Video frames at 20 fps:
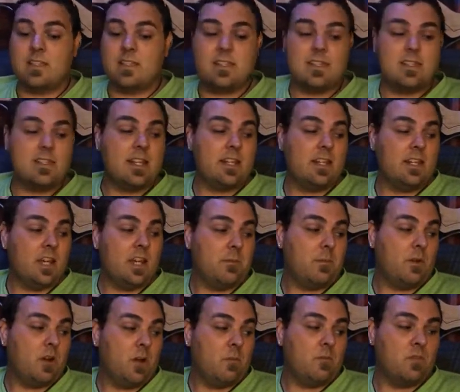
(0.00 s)
sitting
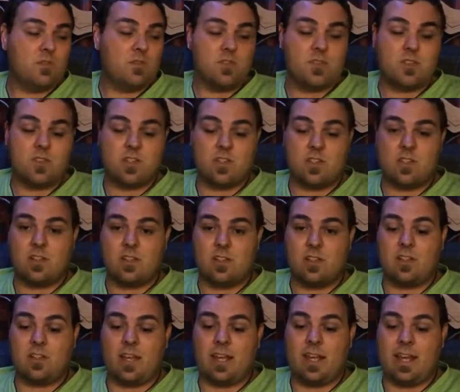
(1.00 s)
up almost
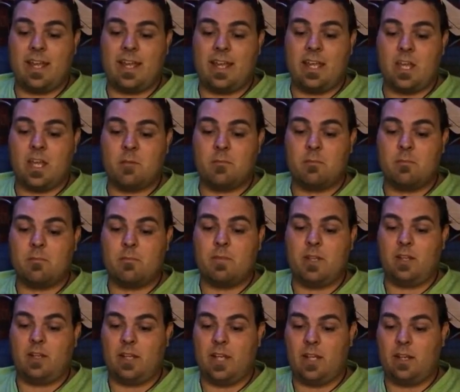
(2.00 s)
like I am,
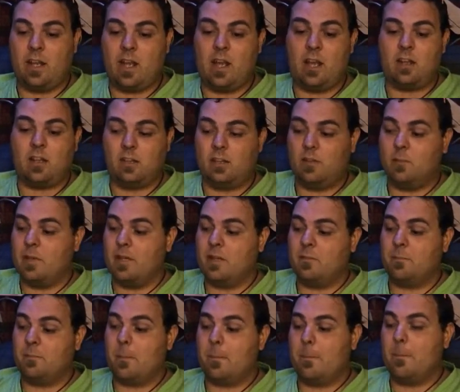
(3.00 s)
but laid down a little
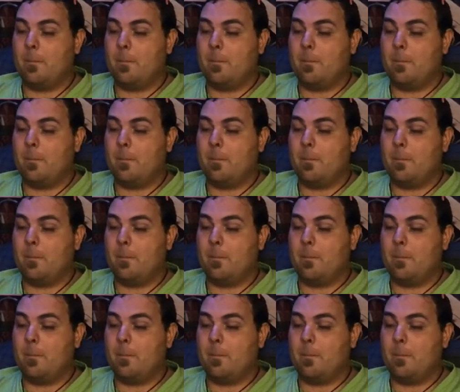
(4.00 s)
bit,